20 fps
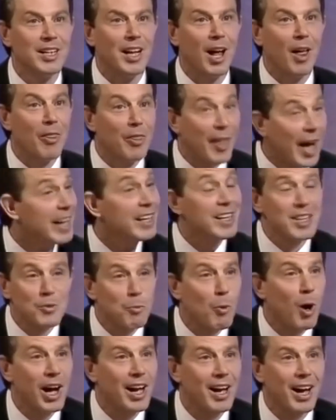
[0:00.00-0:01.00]
Now, that
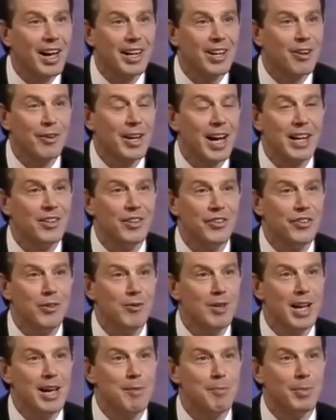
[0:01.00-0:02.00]
is why I created
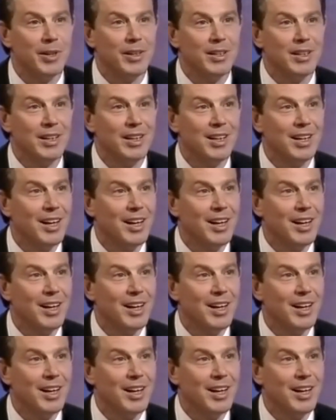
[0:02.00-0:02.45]
New Labour.